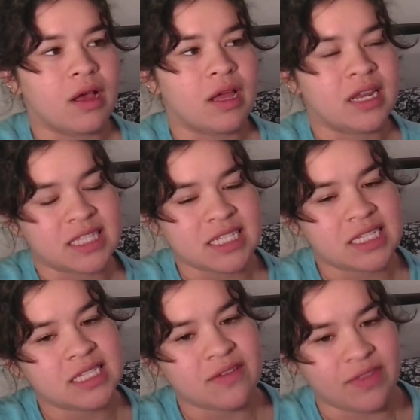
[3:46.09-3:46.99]
An
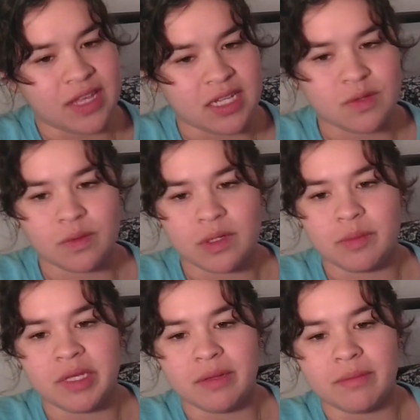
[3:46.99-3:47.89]
instance of this would
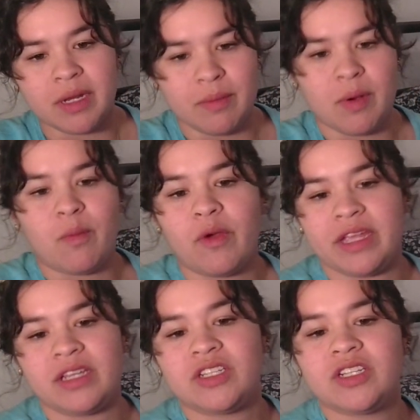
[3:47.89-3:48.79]
be minimum
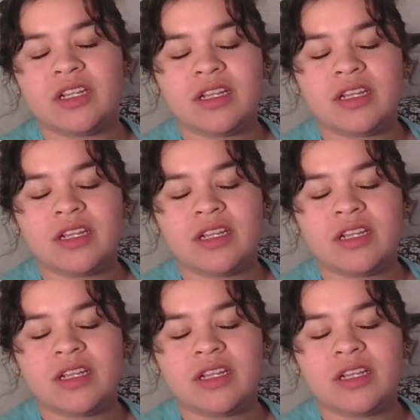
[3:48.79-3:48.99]
wage.